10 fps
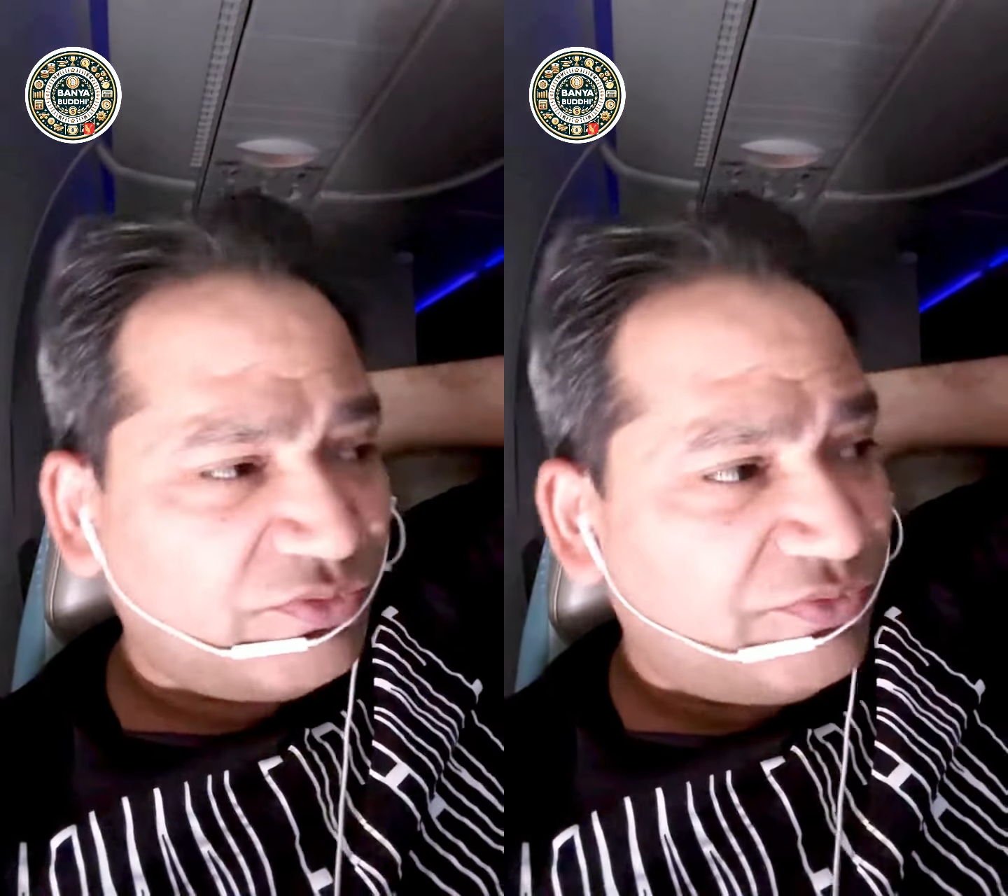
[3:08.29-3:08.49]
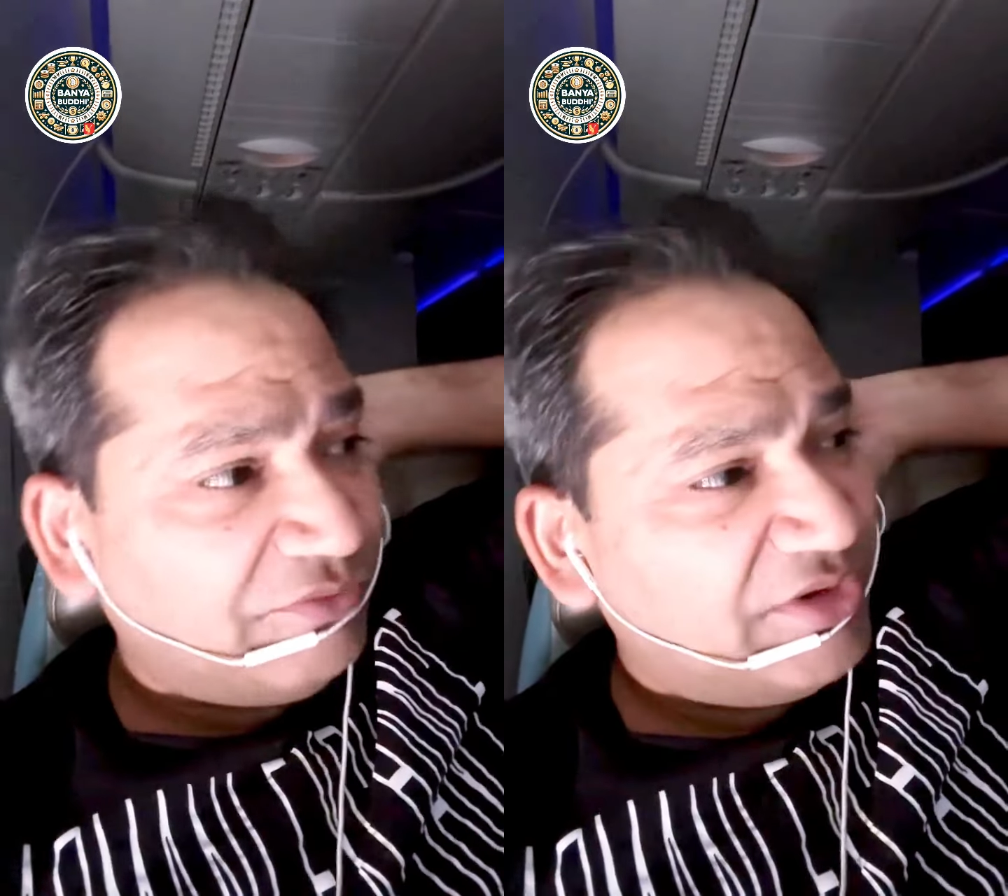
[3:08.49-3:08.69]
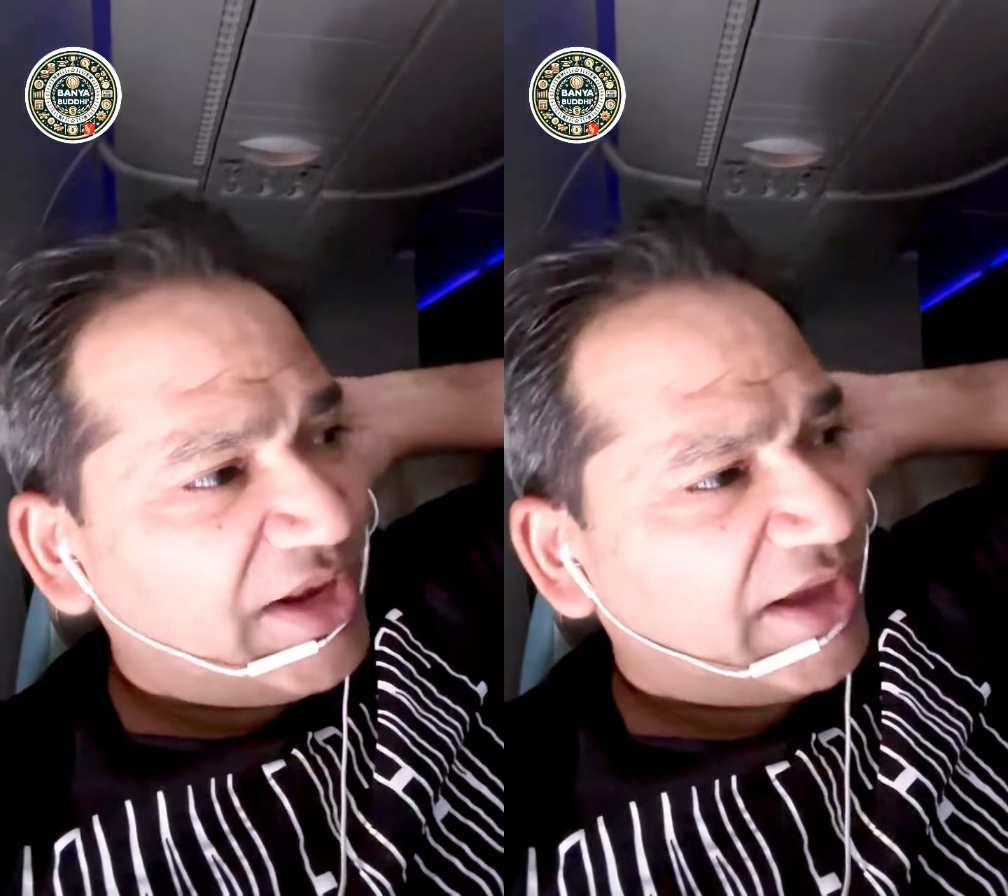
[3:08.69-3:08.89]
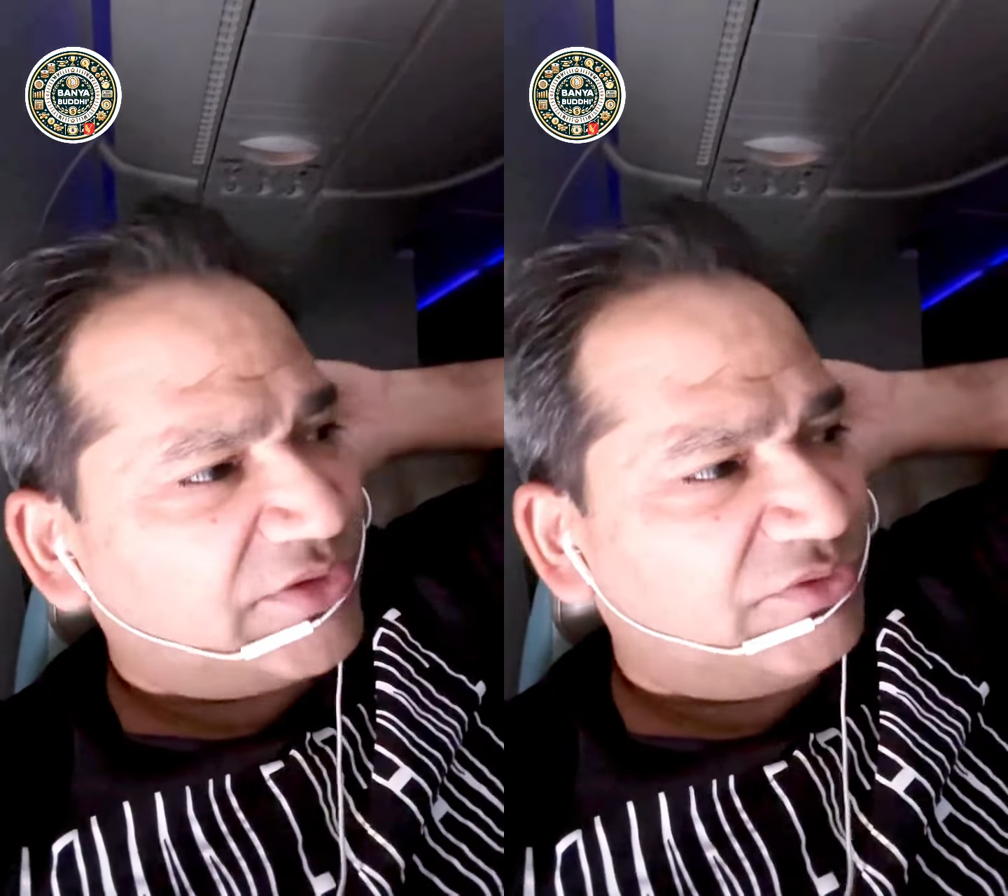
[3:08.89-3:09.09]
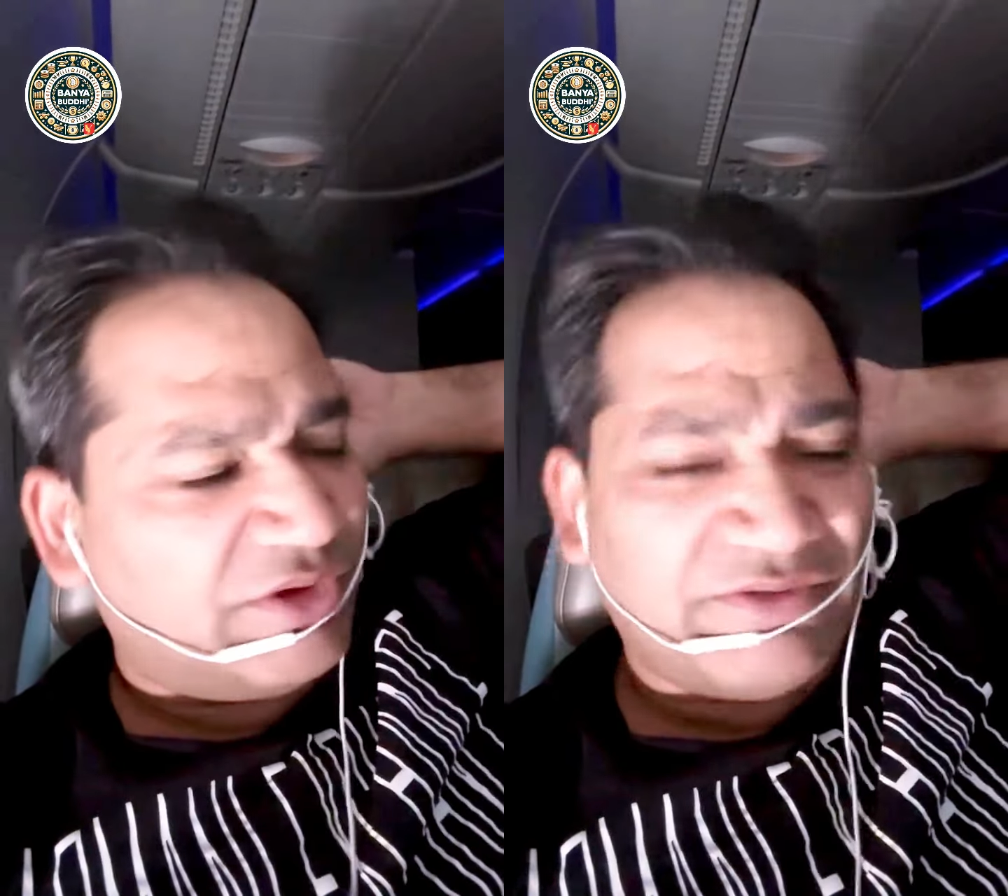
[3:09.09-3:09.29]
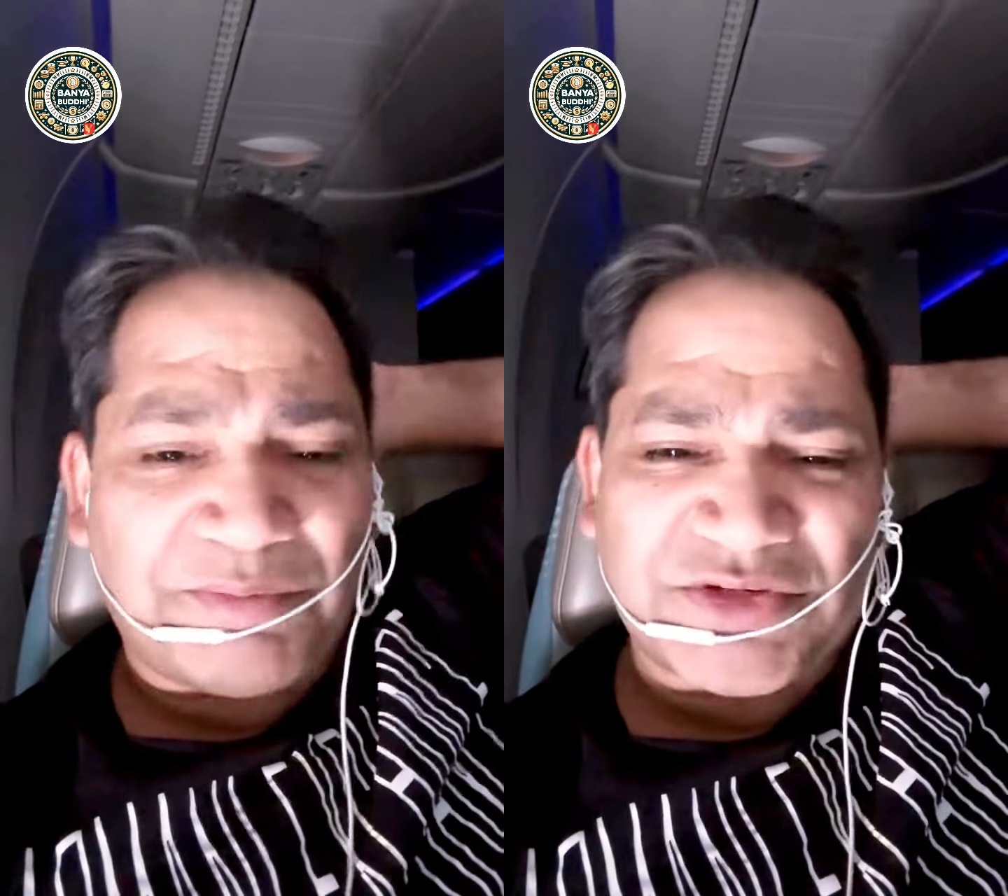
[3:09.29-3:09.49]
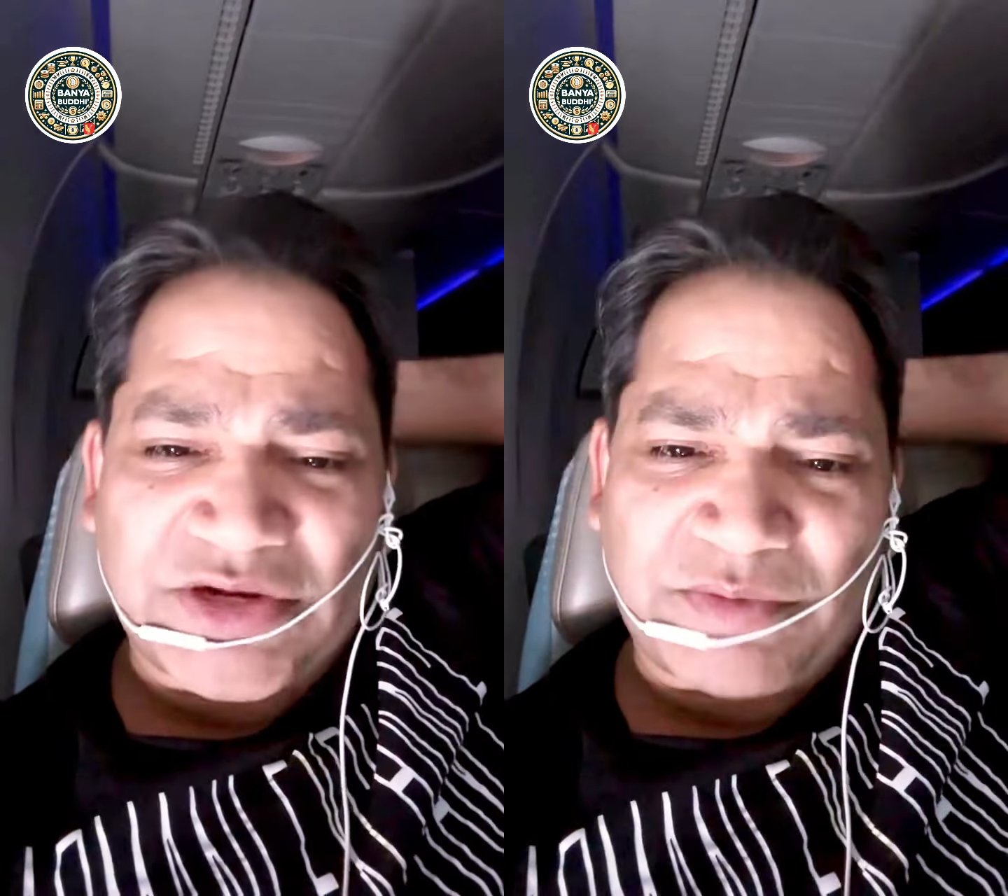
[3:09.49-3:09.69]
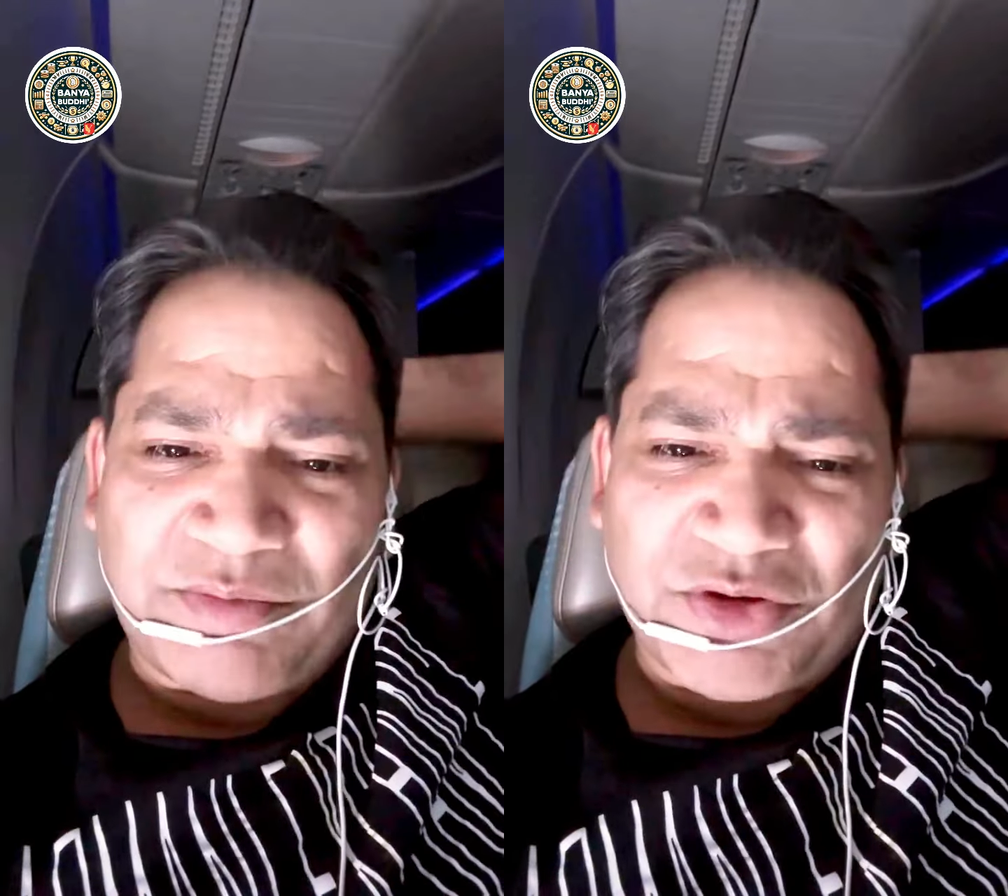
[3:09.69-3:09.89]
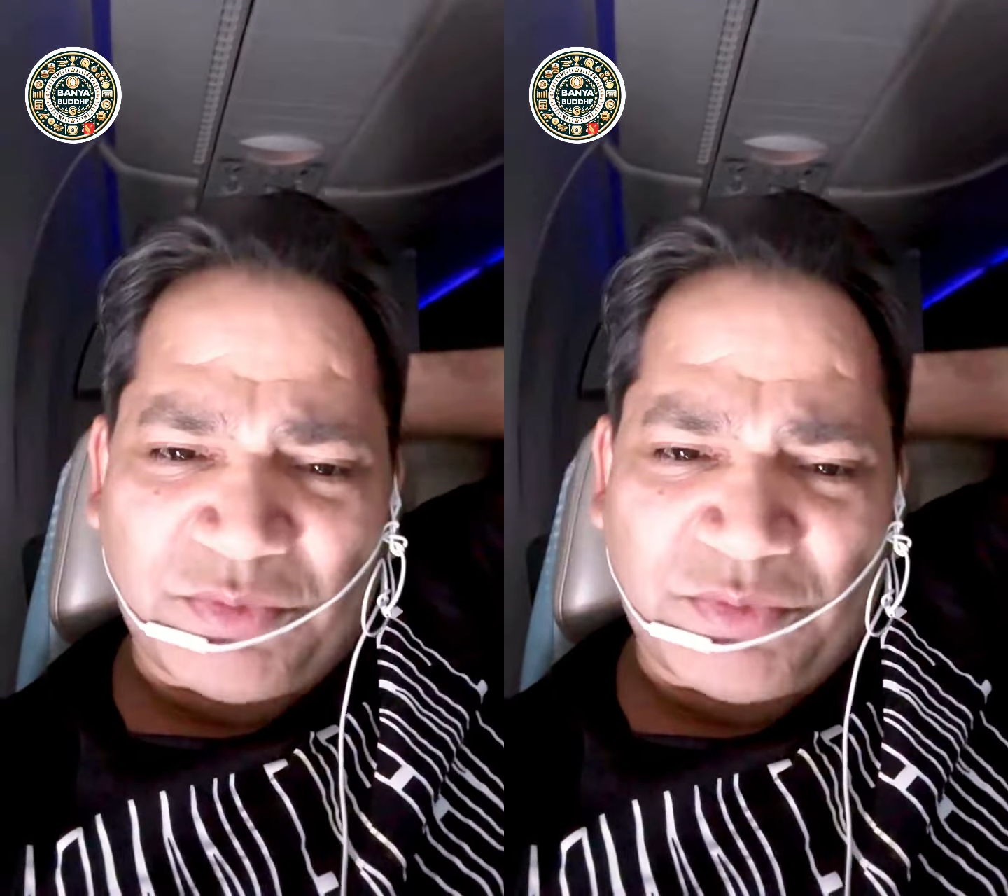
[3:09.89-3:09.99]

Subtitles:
50 lakh, 25%, remember,